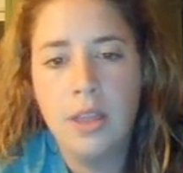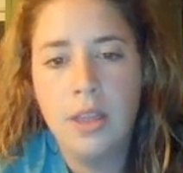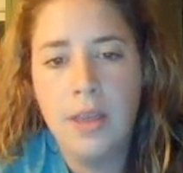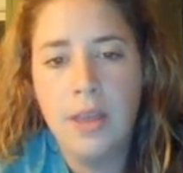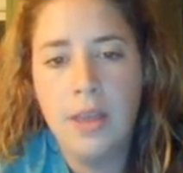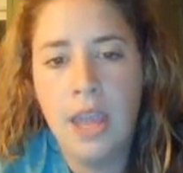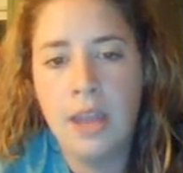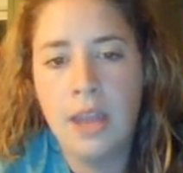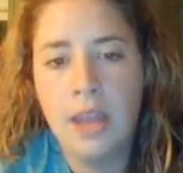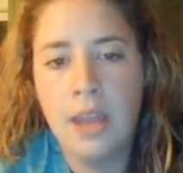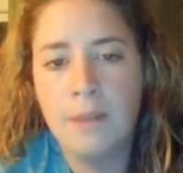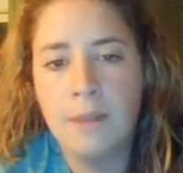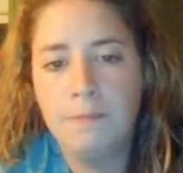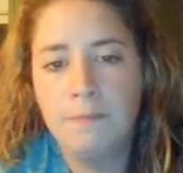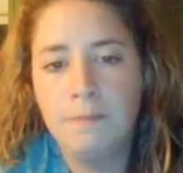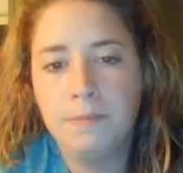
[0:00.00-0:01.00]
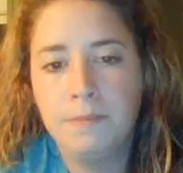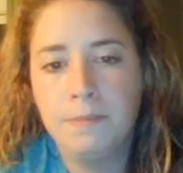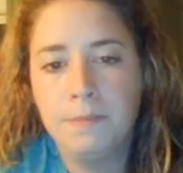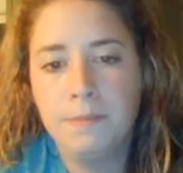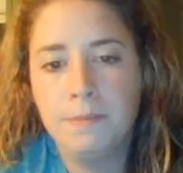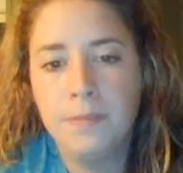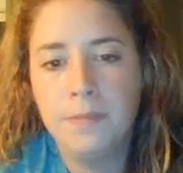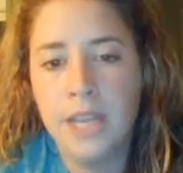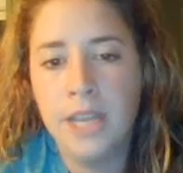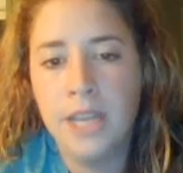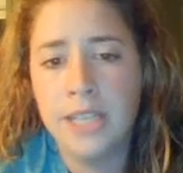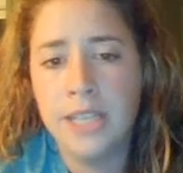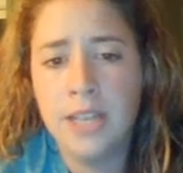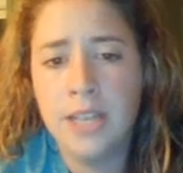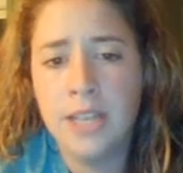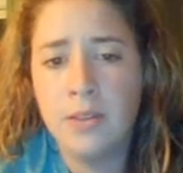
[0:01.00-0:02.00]
And like
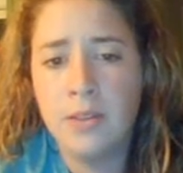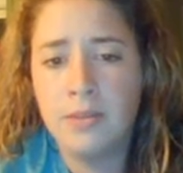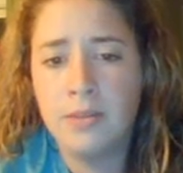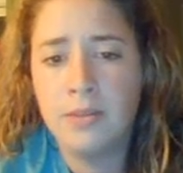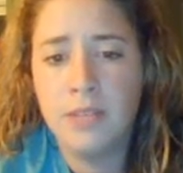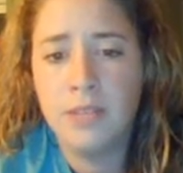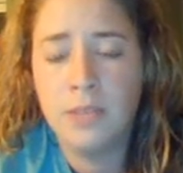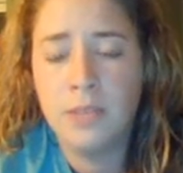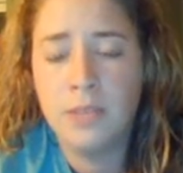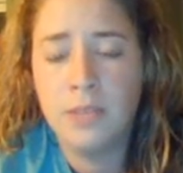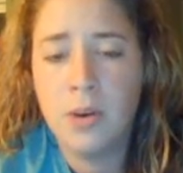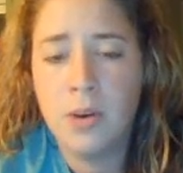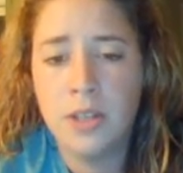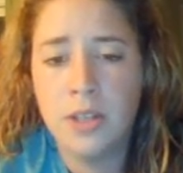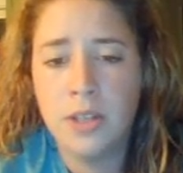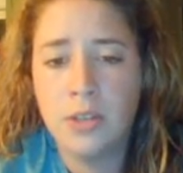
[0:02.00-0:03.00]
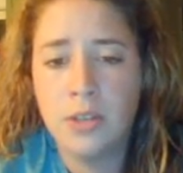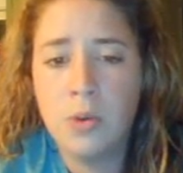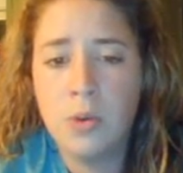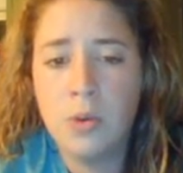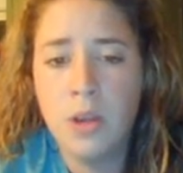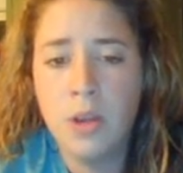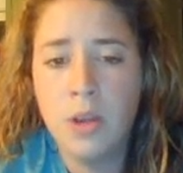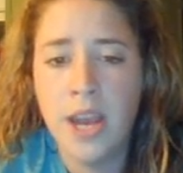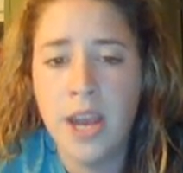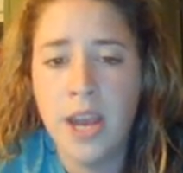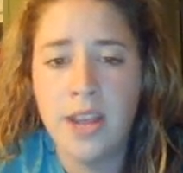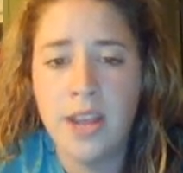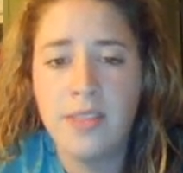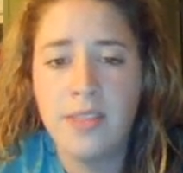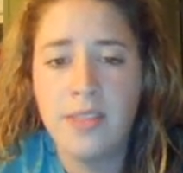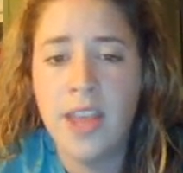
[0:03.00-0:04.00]
I said, as far as the
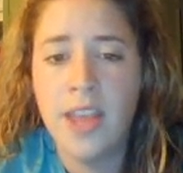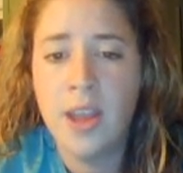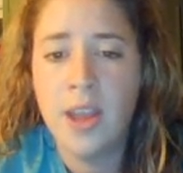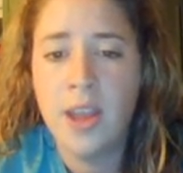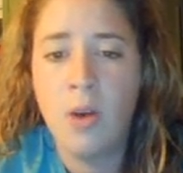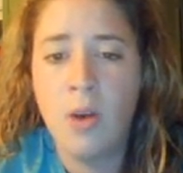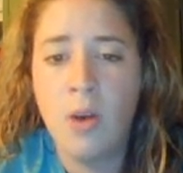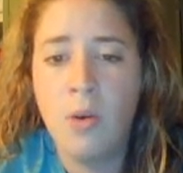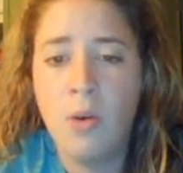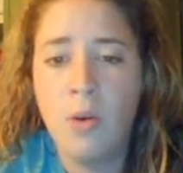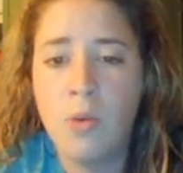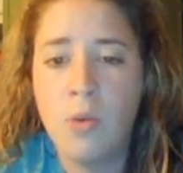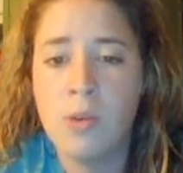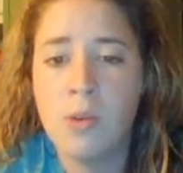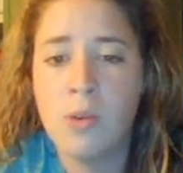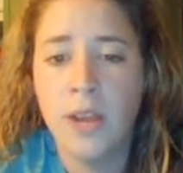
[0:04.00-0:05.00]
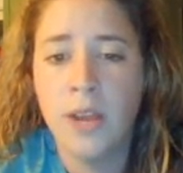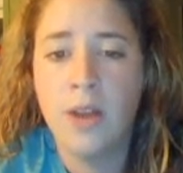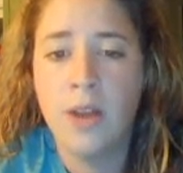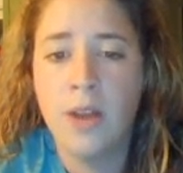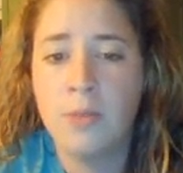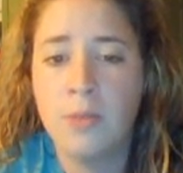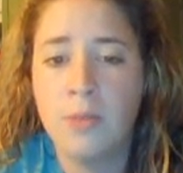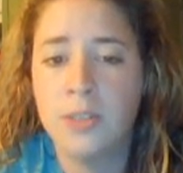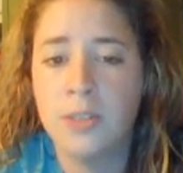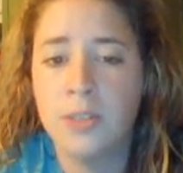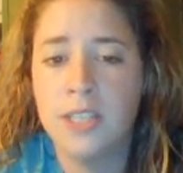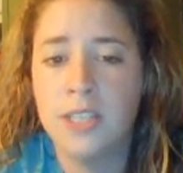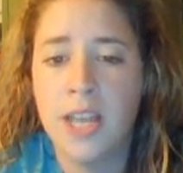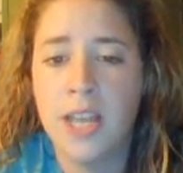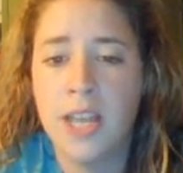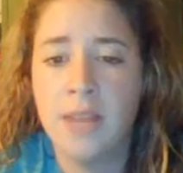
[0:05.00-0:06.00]
correlating, they all correlate almost
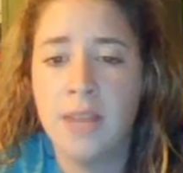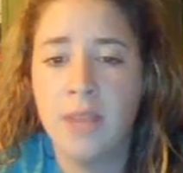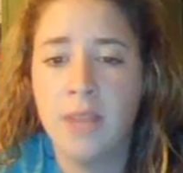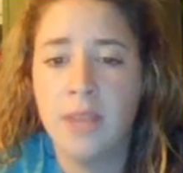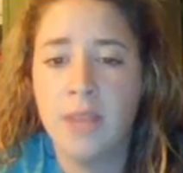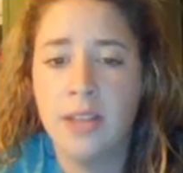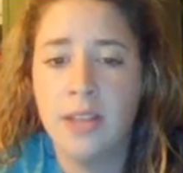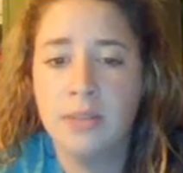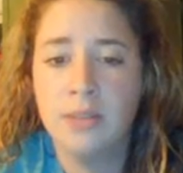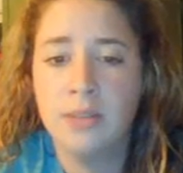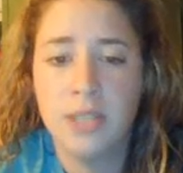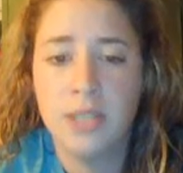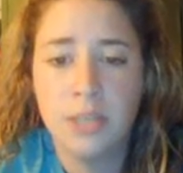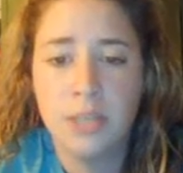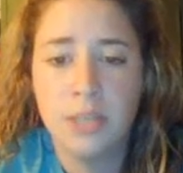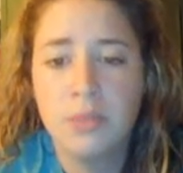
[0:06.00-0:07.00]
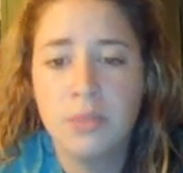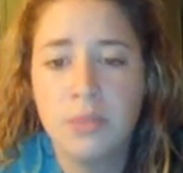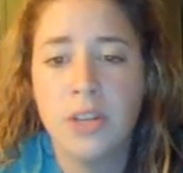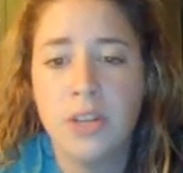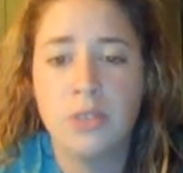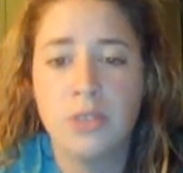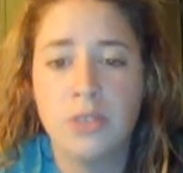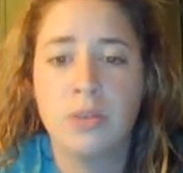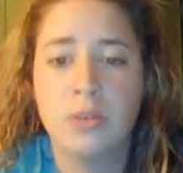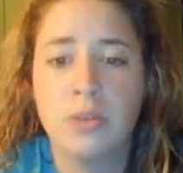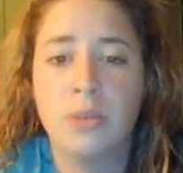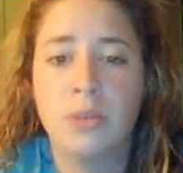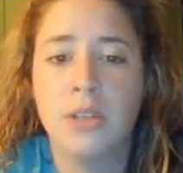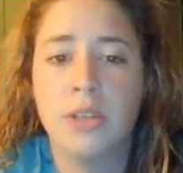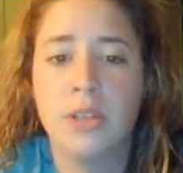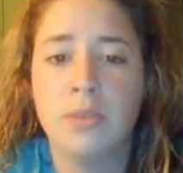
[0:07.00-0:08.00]
the same. Like this one says professional
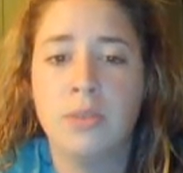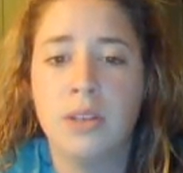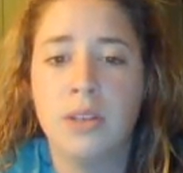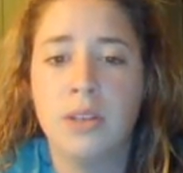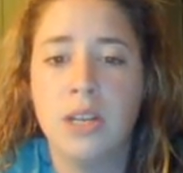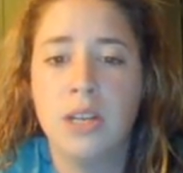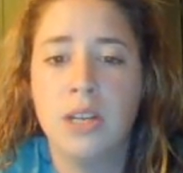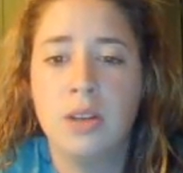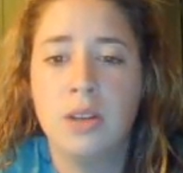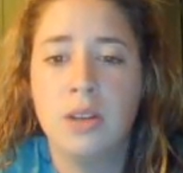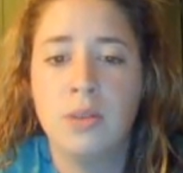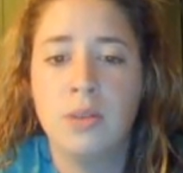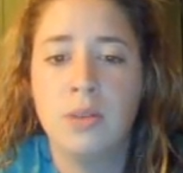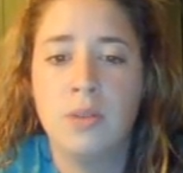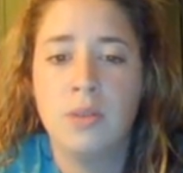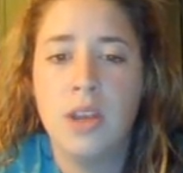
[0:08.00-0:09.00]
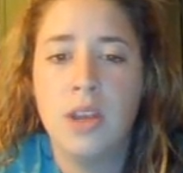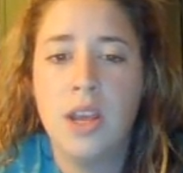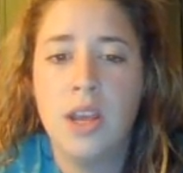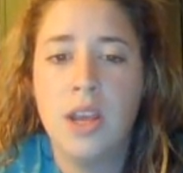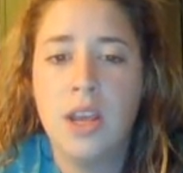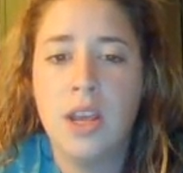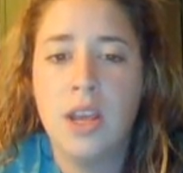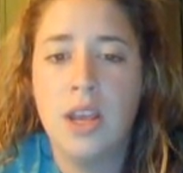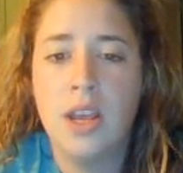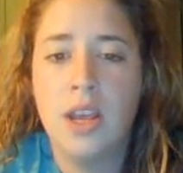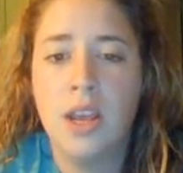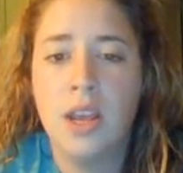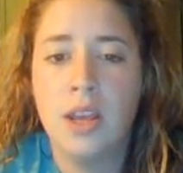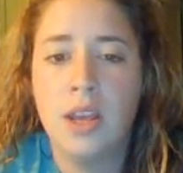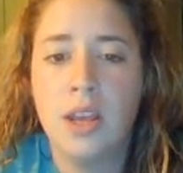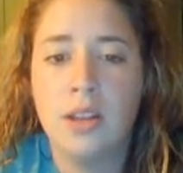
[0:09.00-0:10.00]
responsibility too.
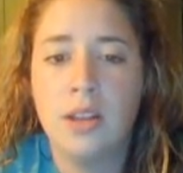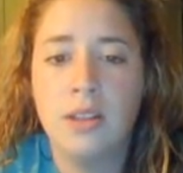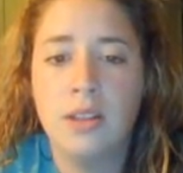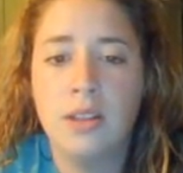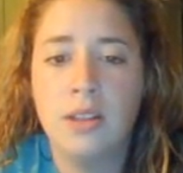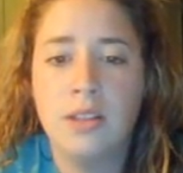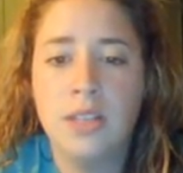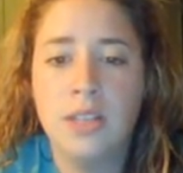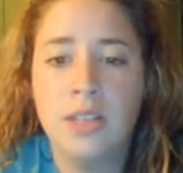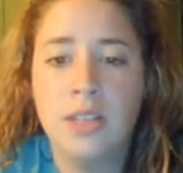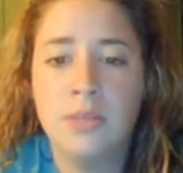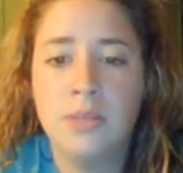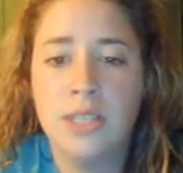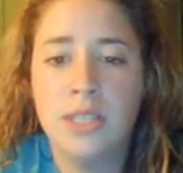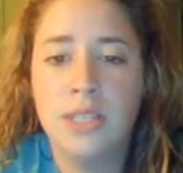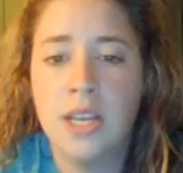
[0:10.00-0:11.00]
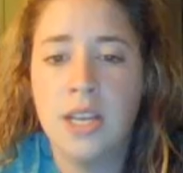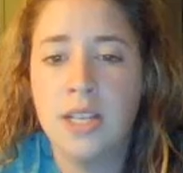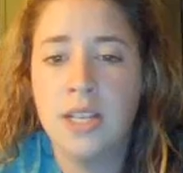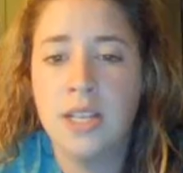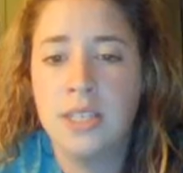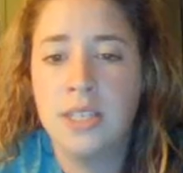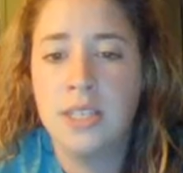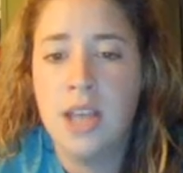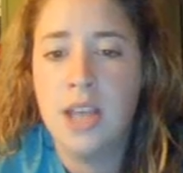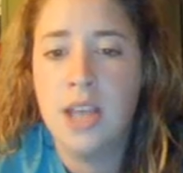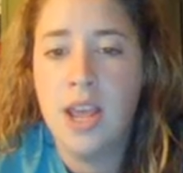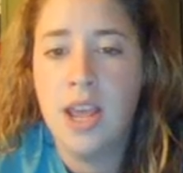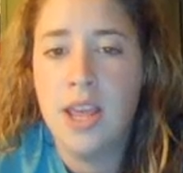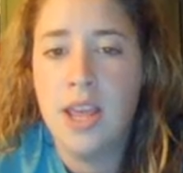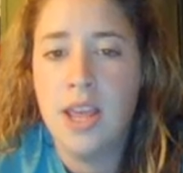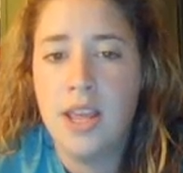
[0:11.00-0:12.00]
This one says
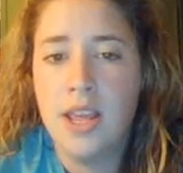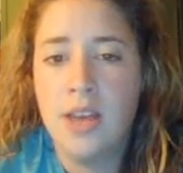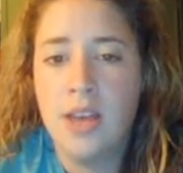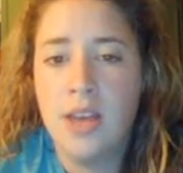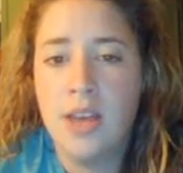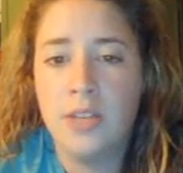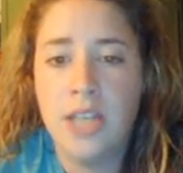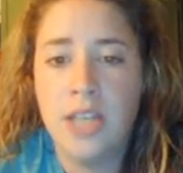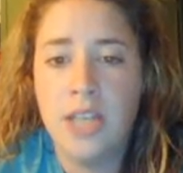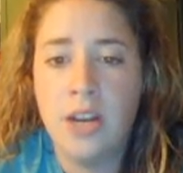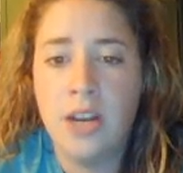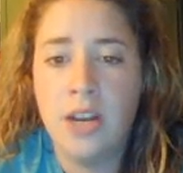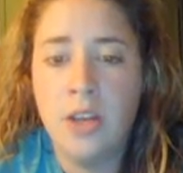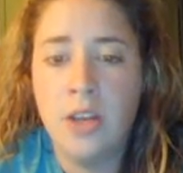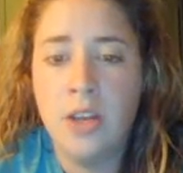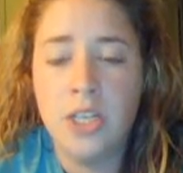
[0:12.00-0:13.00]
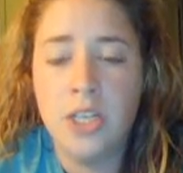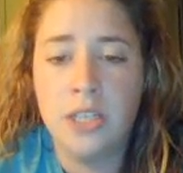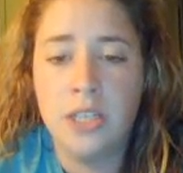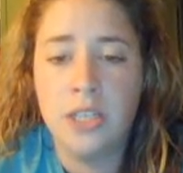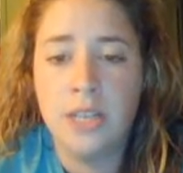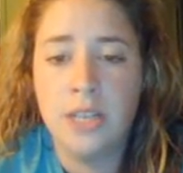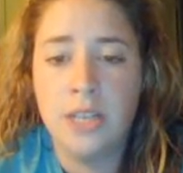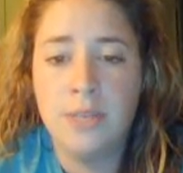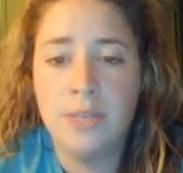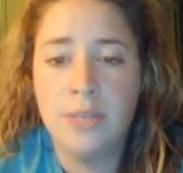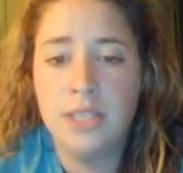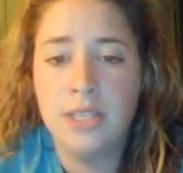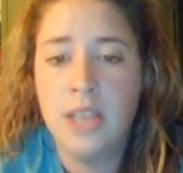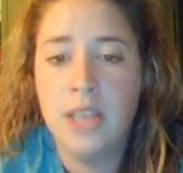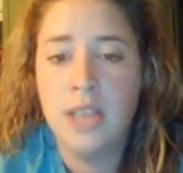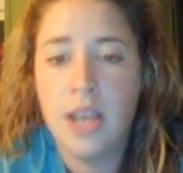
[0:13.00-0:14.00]
on the technology
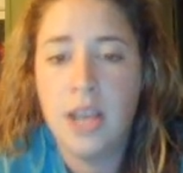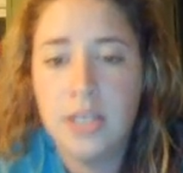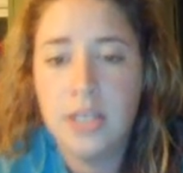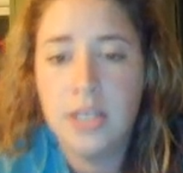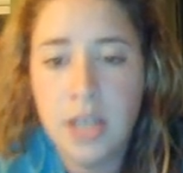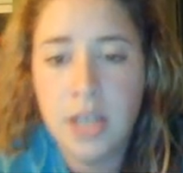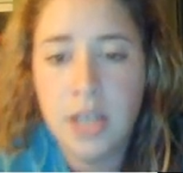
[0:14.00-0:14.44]
assessments that